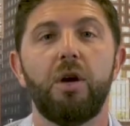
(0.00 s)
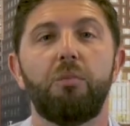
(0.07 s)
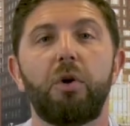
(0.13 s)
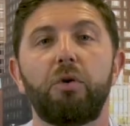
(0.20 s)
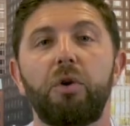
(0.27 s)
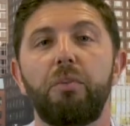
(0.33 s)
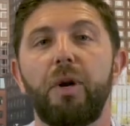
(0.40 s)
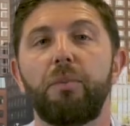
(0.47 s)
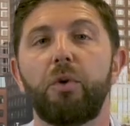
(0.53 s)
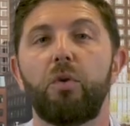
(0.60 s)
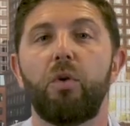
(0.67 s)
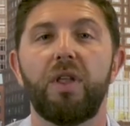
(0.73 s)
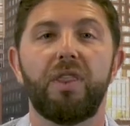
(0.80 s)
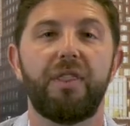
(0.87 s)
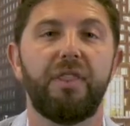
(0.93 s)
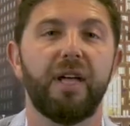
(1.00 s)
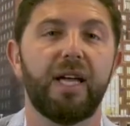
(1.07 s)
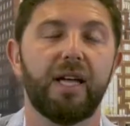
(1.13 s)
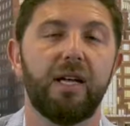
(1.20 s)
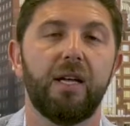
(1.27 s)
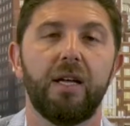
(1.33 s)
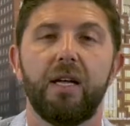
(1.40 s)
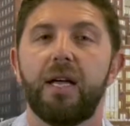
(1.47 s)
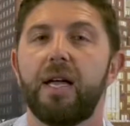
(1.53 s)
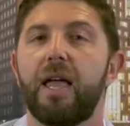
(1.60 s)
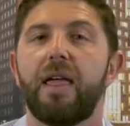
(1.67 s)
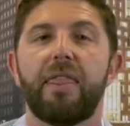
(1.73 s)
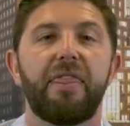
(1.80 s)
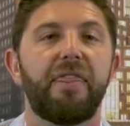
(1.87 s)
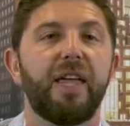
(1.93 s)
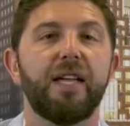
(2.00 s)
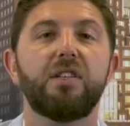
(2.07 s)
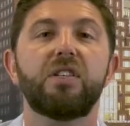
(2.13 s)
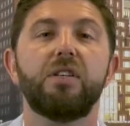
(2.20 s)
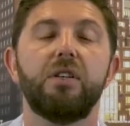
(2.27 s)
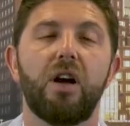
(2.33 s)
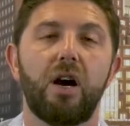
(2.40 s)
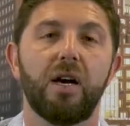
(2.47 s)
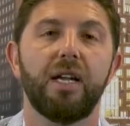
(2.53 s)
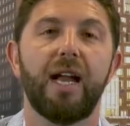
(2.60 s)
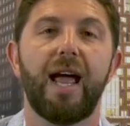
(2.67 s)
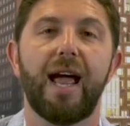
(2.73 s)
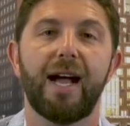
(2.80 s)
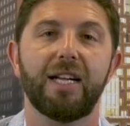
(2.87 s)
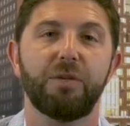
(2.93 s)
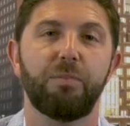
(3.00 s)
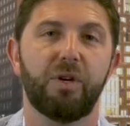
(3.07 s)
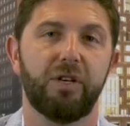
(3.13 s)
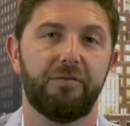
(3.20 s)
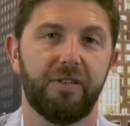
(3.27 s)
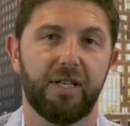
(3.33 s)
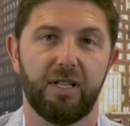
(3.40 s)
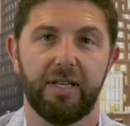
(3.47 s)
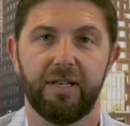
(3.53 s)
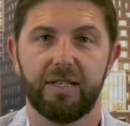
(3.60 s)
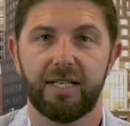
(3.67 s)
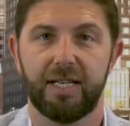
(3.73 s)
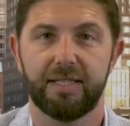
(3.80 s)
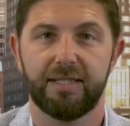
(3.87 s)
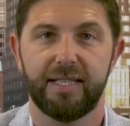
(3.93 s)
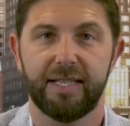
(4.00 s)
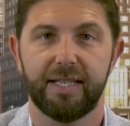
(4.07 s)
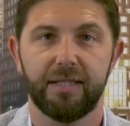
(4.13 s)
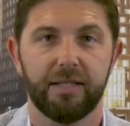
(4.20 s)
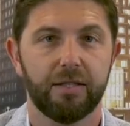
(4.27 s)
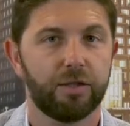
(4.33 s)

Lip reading: But remember one thing, things are not gonna act perfectly on that day.